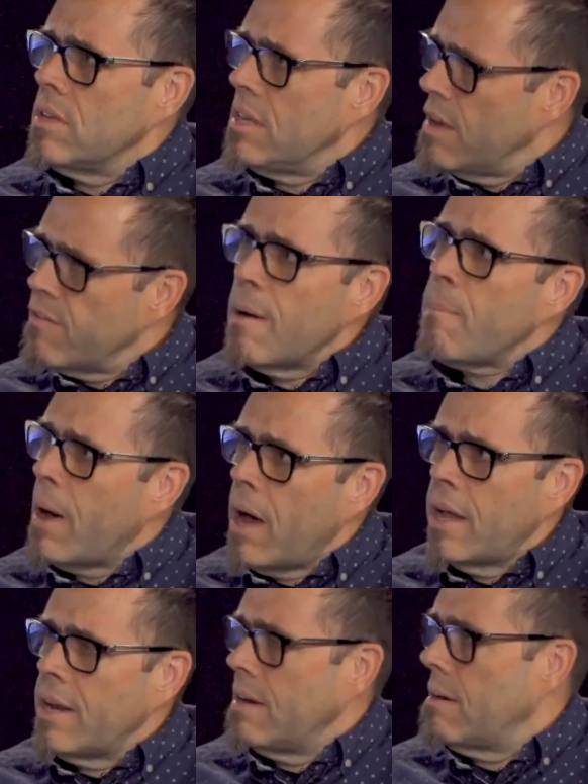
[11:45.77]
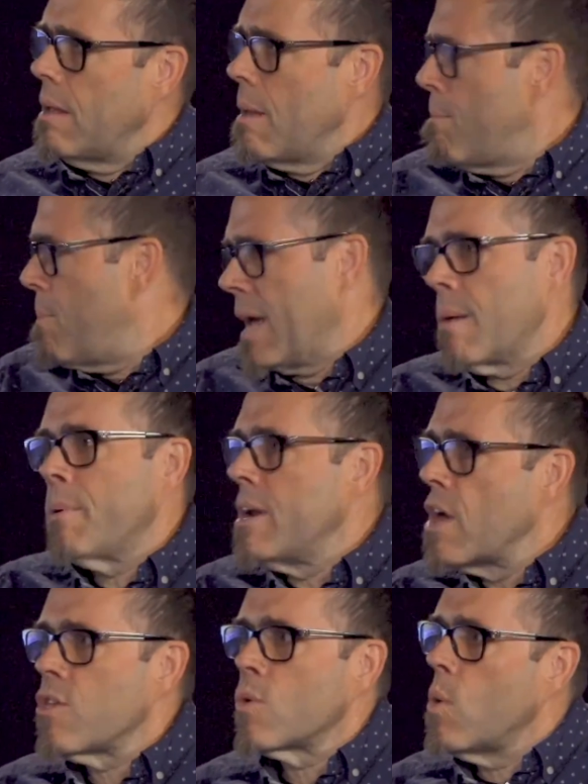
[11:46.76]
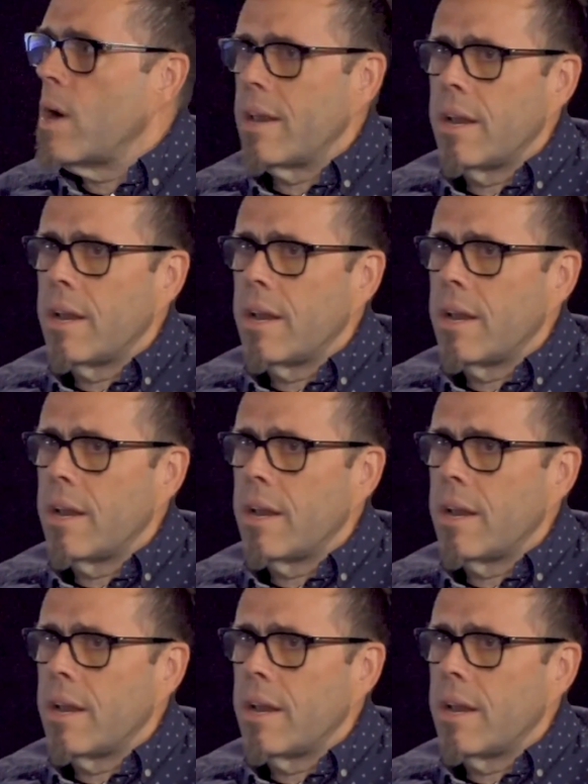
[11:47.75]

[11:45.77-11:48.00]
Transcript: give up on and pick up another one.